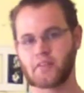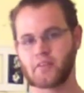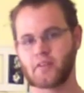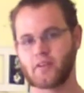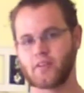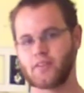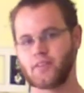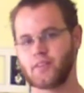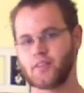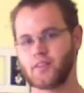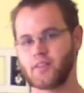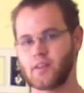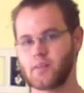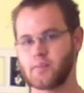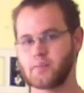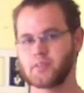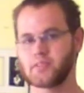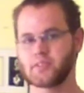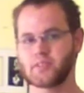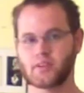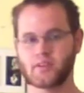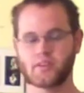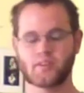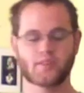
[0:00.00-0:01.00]
And then let me
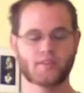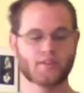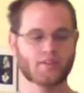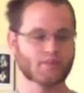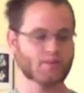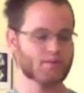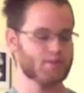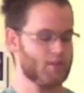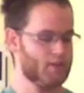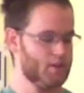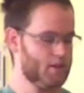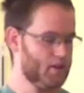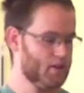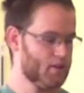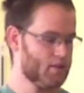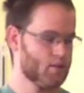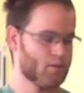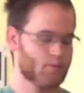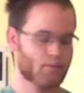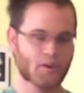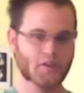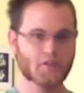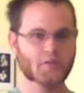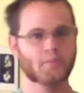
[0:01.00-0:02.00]
tell you this. The
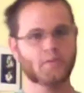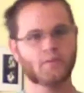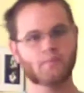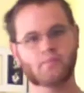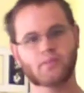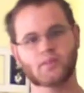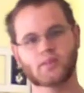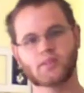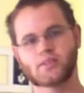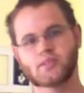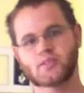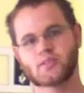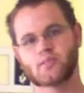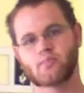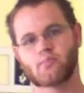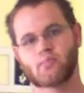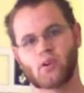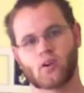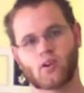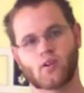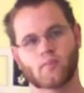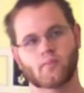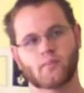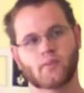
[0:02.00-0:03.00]
Richmond Police
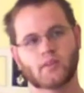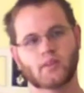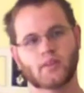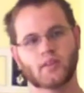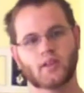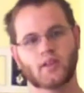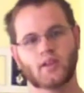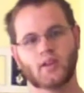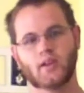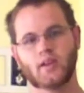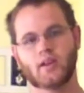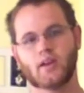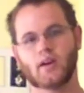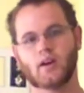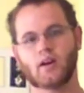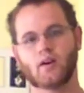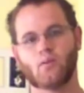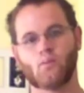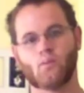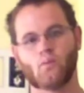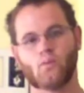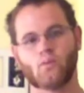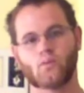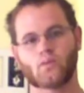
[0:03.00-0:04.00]
Department
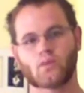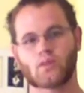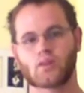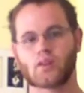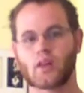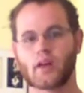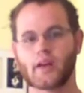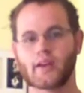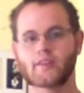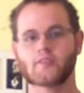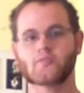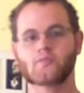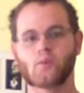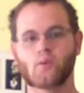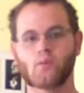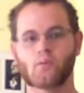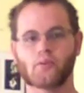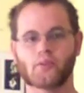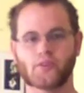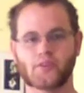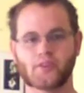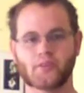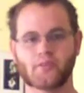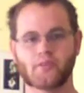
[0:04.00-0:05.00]
likes what we're
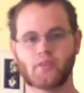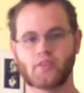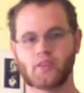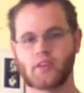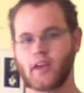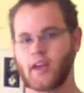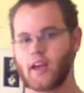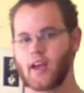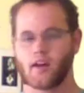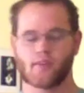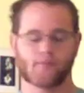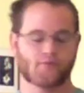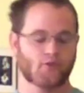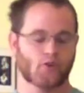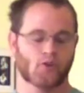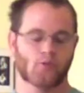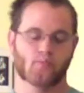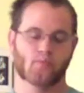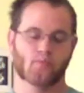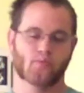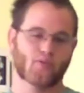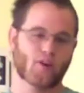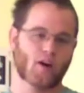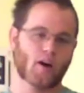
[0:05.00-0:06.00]
doing. They have no
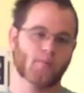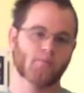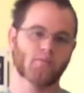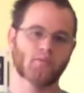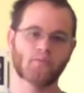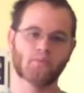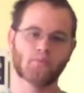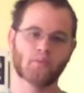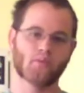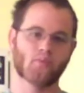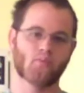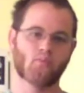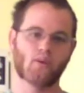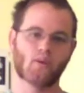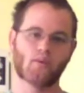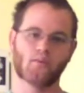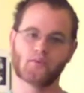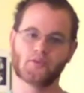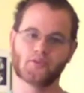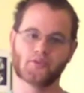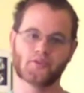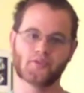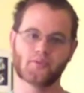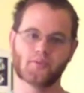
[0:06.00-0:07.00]
problem with what we're
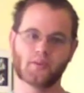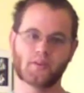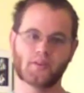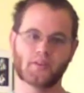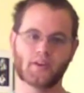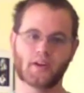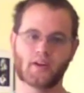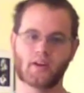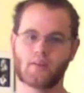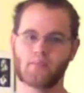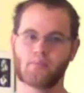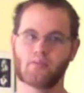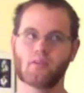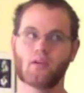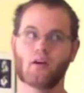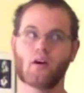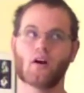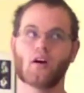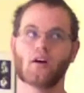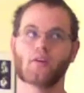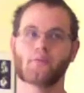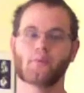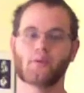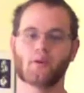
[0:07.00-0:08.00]
doing. They
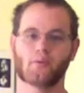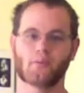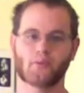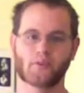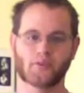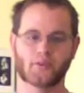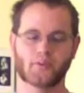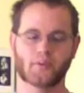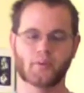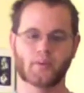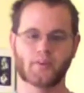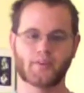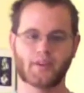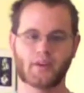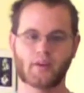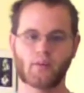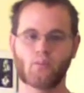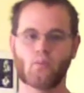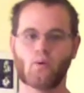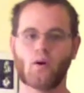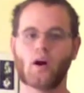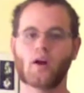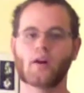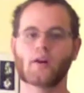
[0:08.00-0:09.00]
applaud what we're doing. They
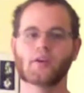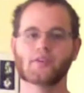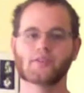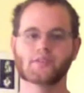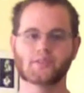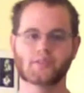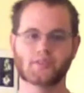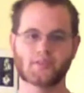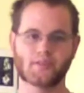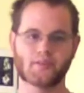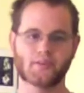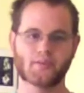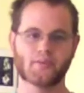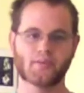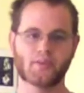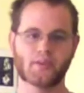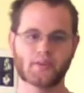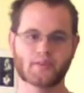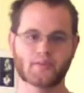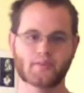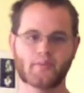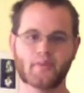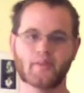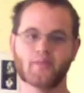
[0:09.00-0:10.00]
want us to do
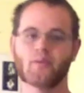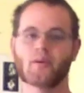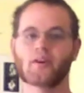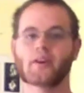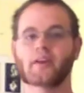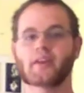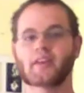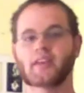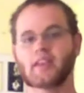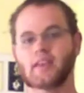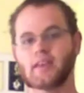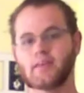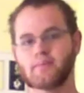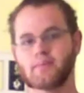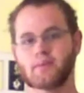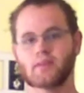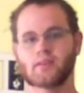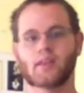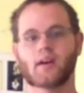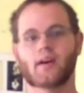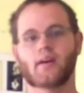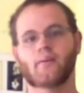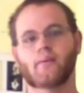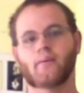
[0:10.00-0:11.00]
this. We want to keep it
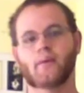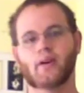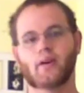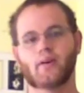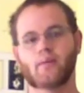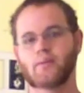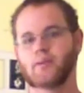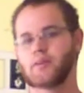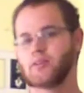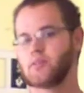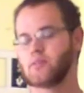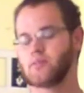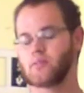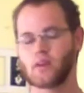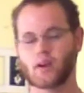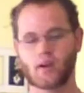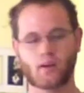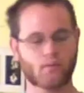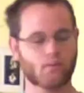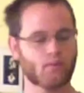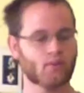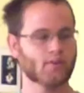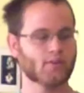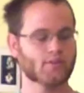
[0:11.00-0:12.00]
that way. We do
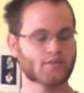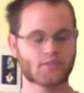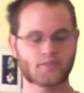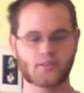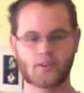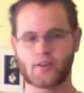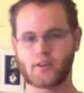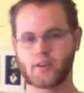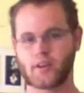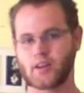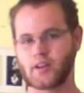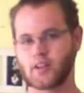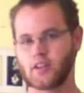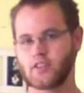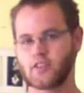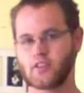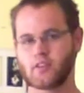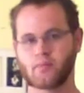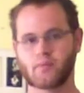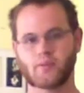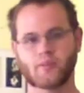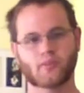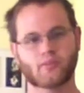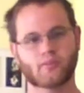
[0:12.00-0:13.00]
not want to start anything
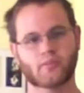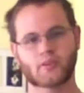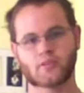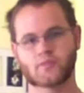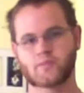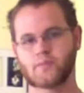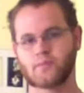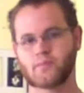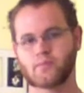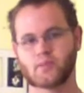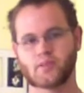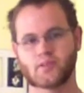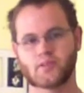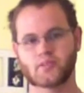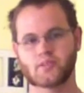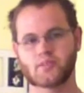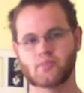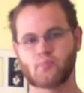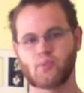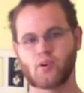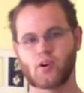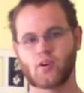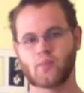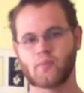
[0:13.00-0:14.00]
with the Richmond Police
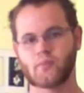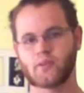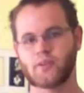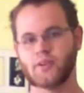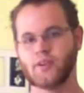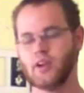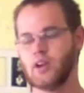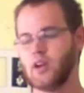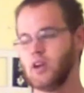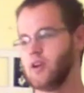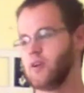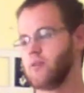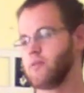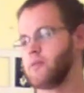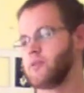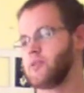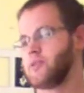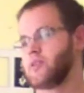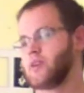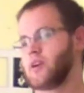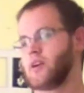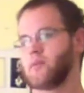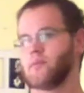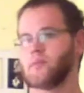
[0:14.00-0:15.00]
Department. We do
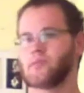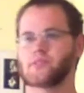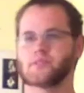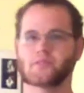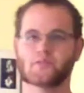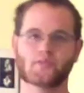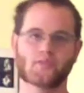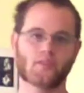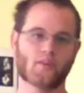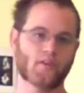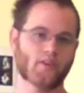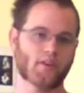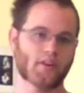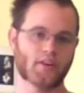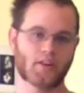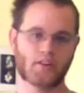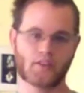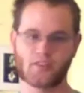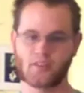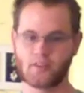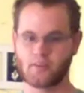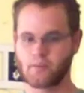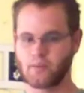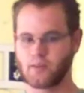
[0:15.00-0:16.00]
not want to start
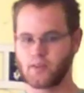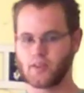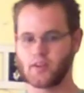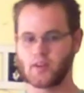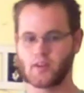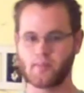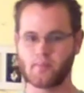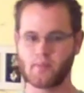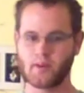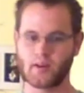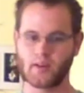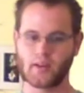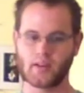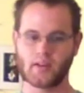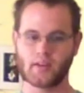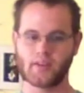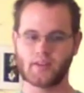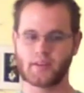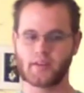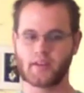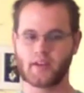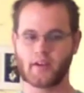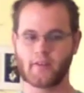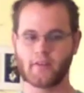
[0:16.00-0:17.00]
anything with anybody in the
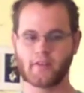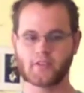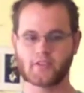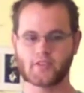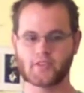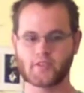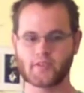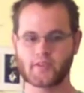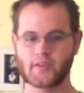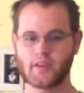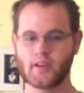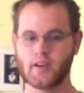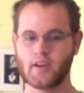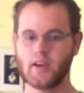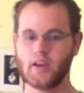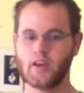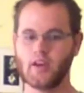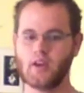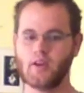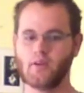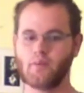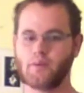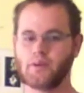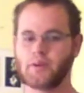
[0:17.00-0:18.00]
Cary Street.
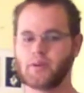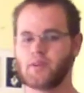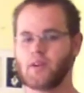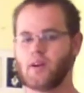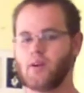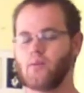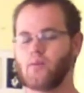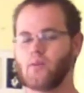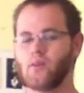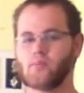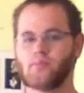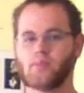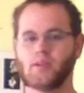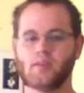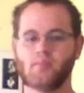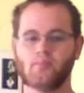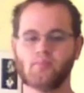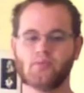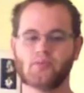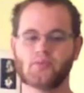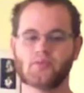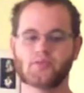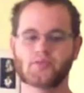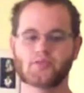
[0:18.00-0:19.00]
We do not want
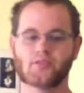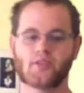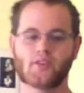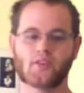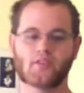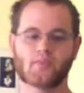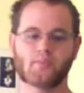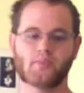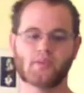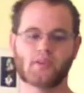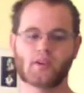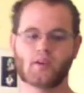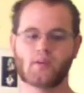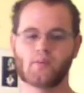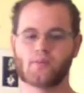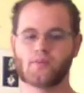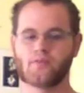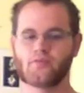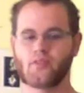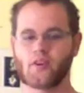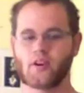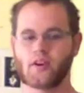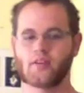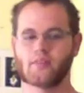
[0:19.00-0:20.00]
people to start to become
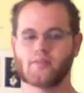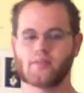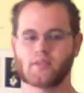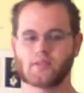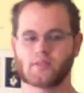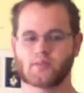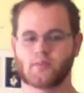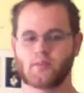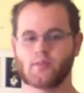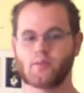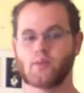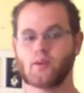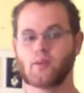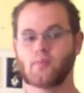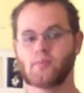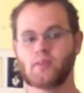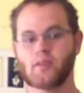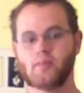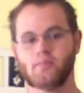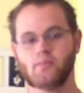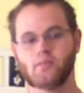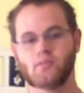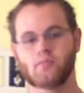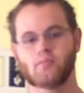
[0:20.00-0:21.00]
afraid of us. We want
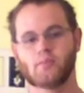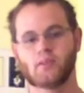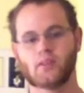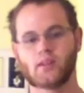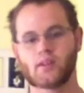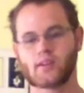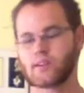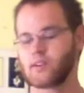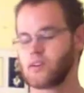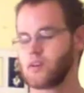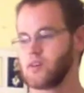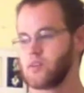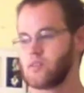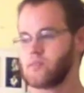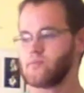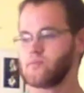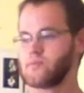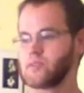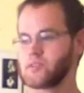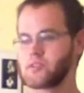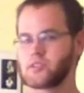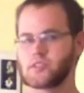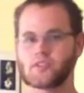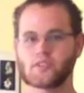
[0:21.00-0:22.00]
people to be like, oh,
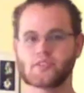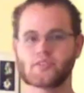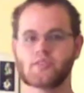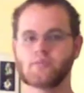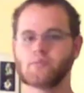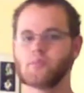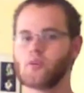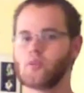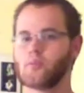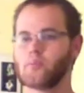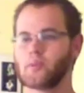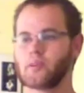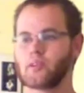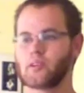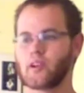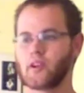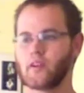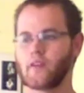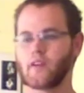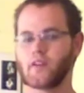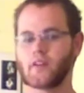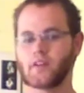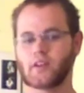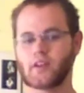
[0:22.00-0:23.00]
it's just them open
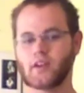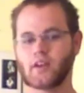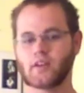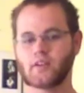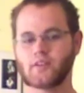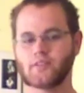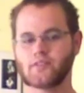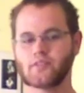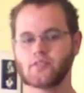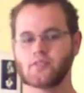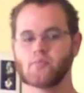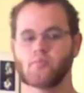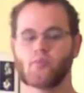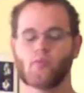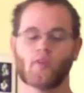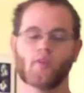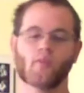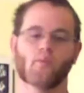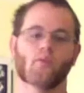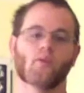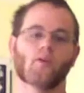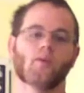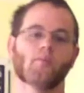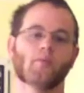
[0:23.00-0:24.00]
carrying again. To the point
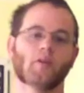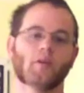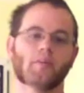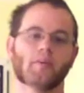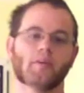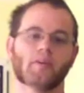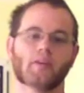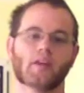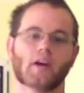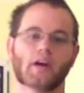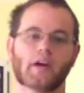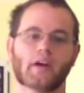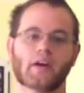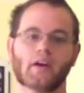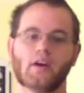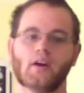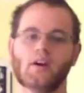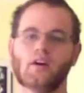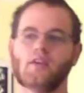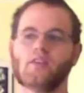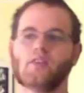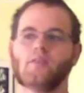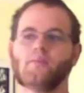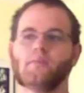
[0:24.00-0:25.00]
where I'm going to be like,
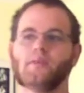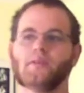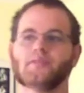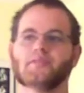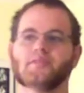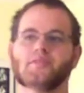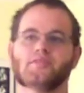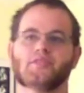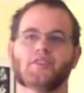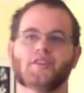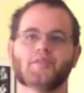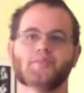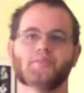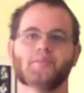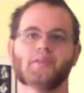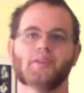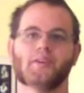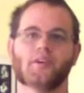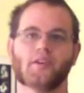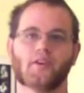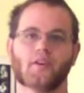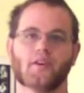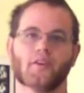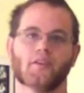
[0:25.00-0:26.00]
the message has been
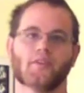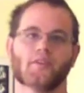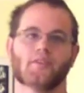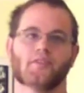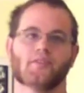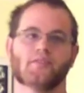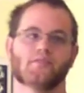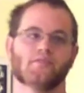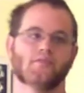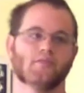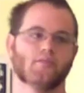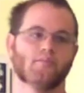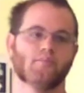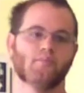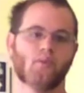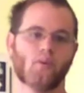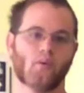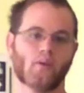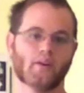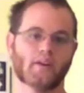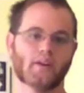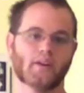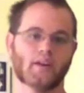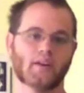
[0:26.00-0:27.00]
heard to the
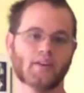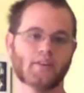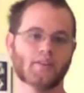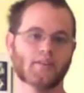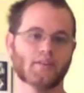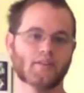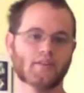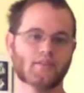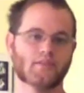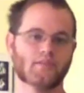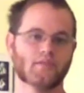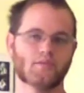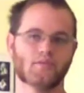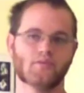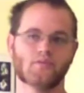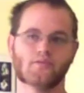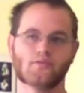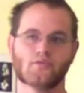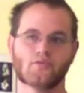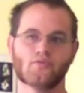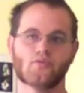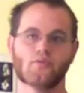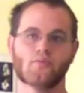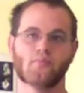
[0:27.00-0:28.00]
point
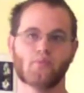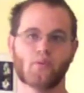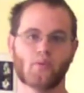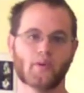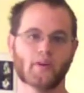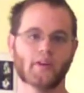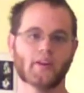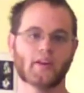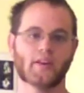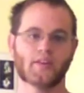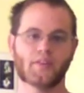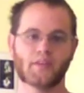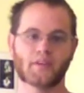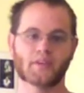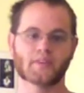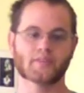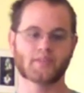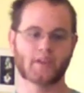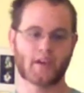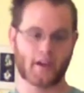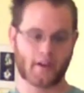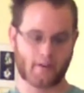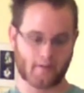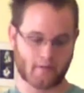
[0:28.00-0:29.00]
to the point in this
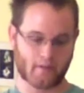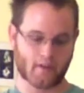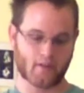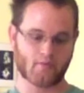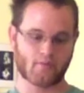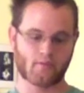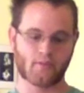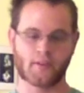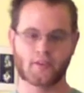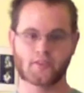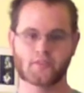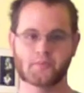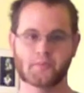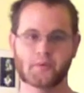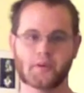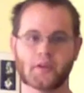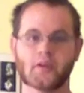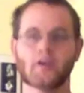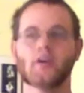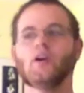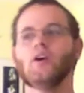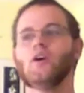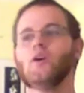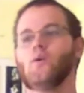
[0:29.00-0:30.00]
area of Richmond.
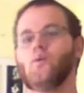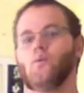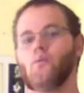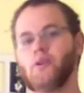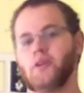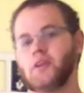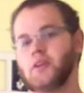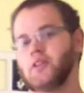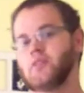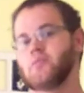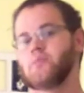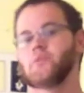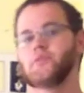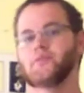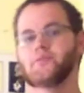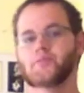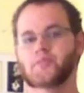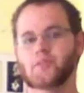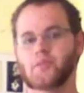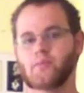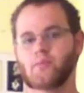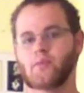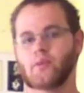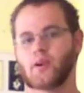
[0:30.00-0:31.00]
We need to move
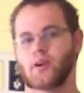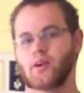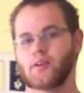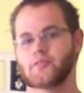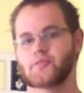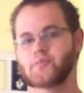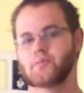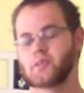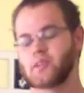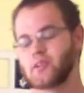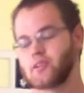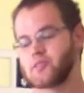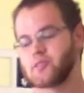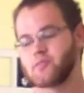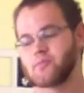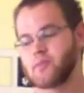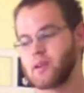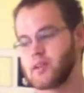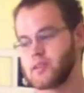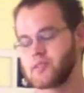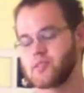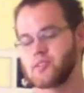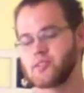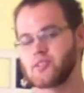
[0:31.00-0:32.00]
somewhere else because the
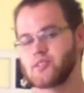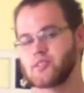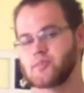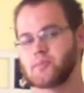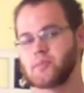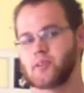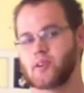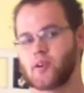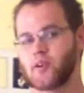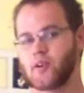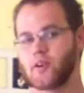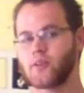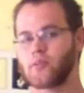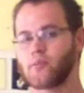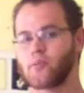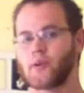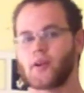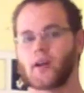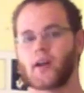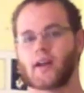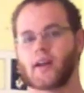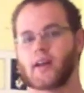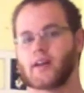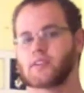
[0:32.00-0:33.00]
message has been heard. We're
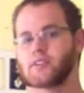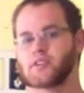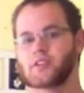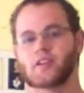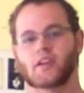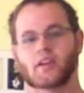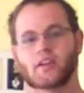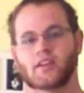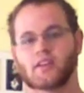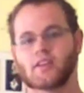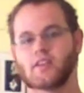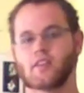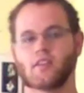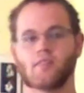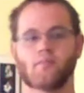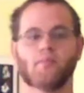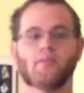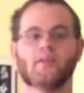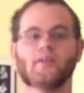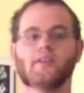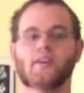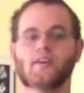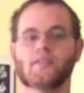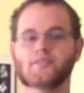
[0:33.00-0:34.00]
not educating
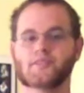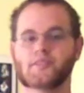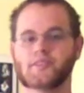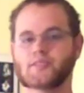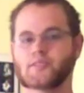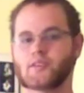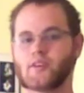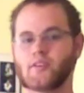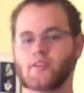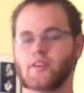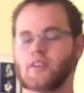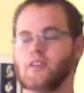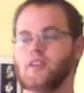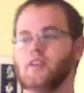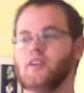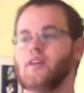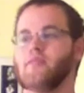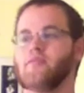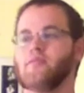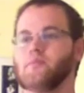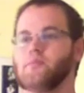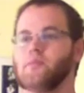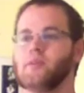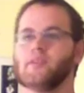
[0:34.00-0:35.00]
anybody else because
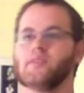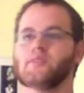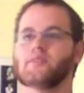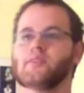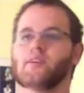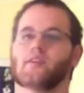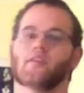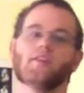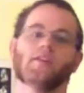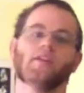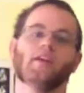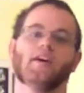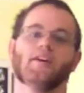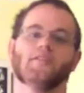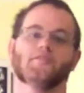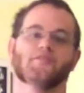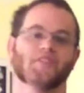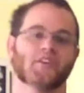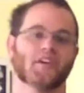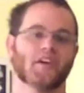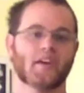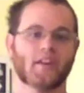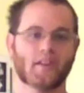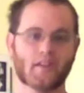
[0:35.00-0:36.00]
everybody's already
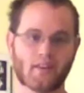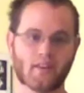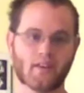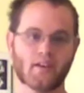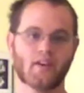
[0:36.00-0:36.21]
educated.